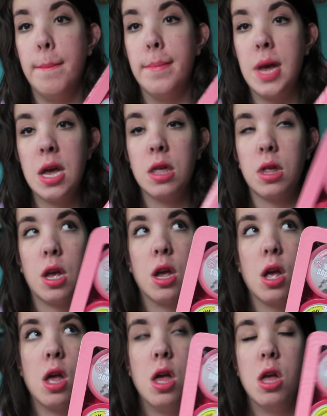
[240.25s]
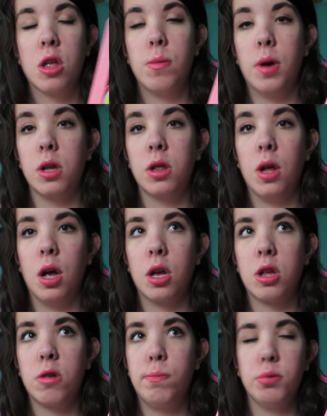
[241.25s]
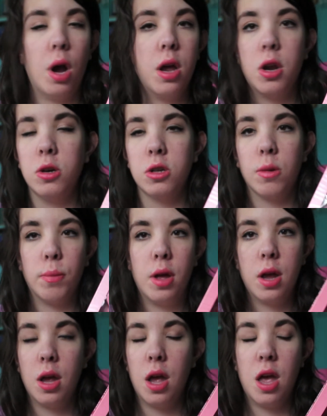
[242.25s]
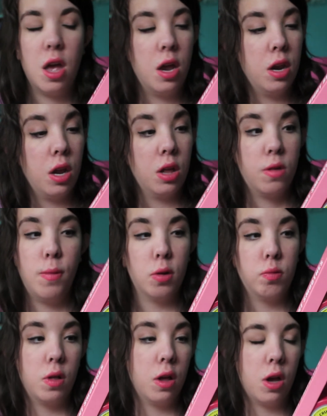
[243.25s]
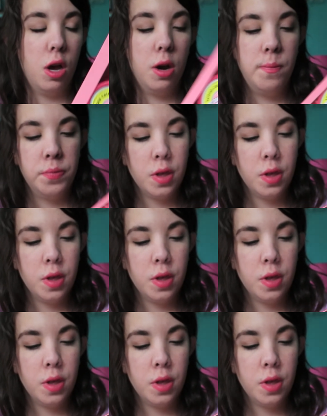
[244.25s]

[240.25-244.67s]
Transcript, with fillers: amazing. It smells like Sprite or something, and it smells really good.